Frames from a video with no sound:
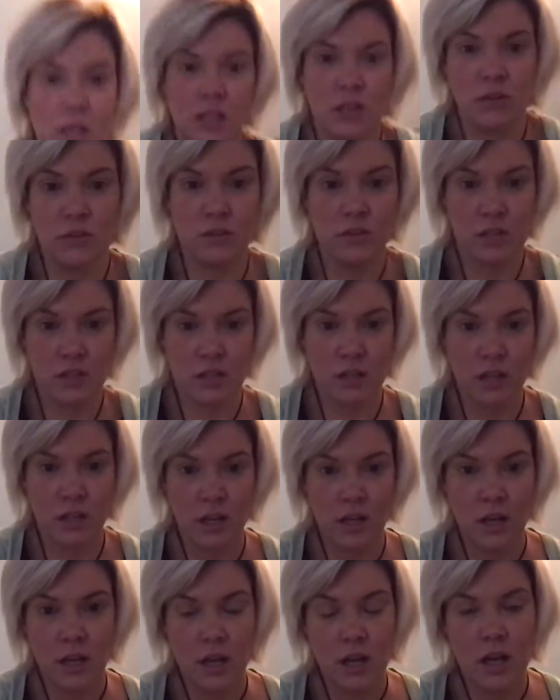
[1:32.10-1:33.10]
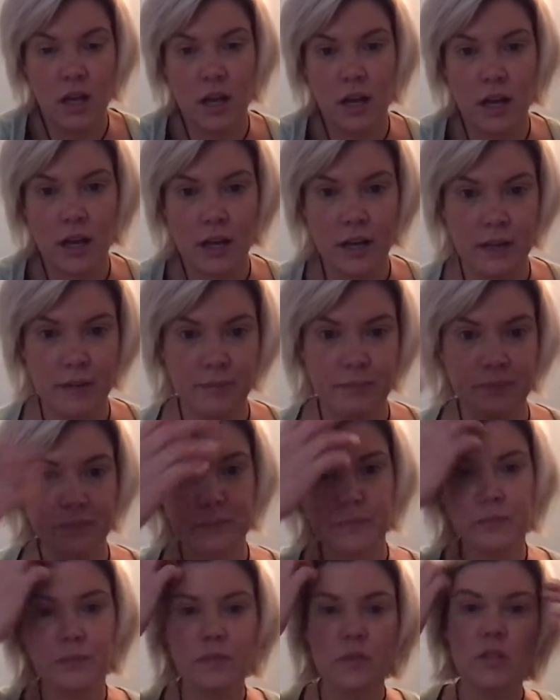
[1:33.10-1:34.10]
to use.
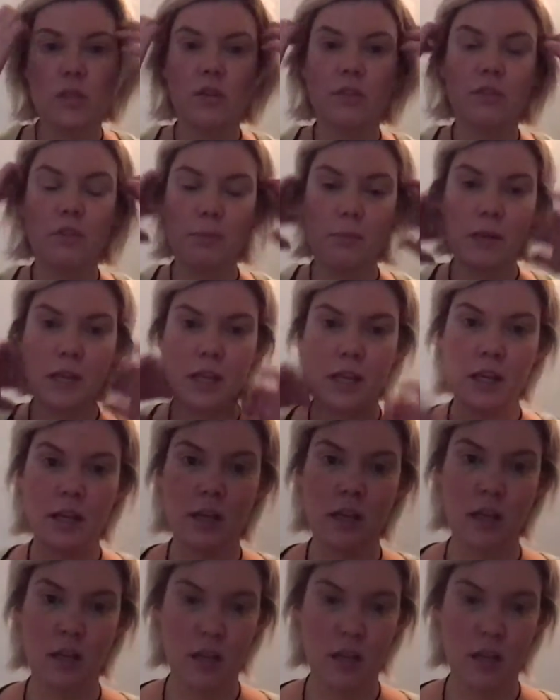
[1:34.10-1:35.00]
So for me,